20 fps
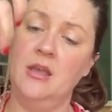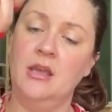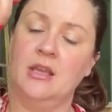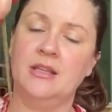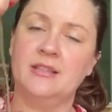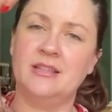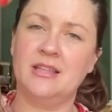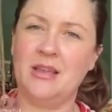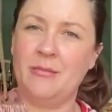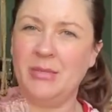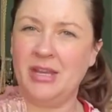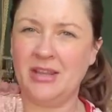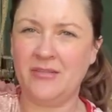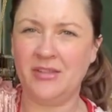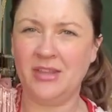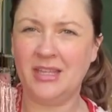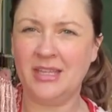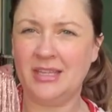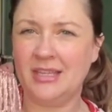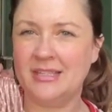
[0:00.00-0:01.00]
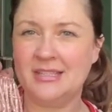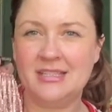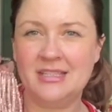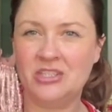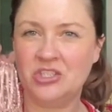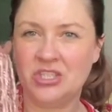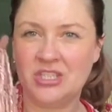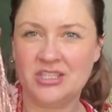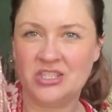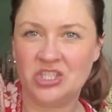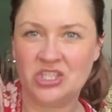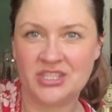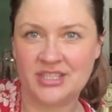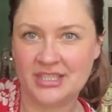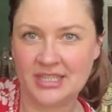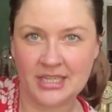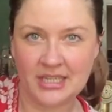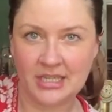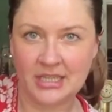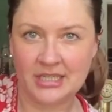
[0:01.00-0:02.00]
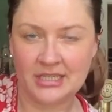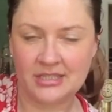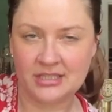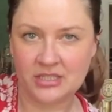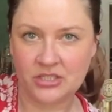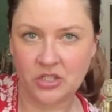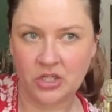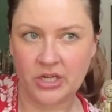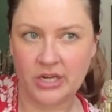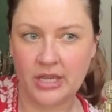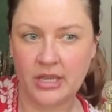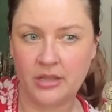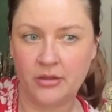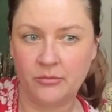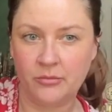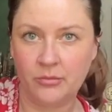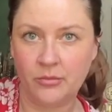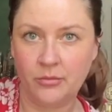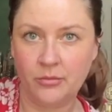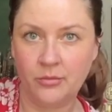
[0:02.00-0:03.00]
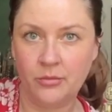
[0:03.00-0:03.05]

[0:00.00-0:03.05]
Cause I mean, I feel like, isn't it just, just like Instagram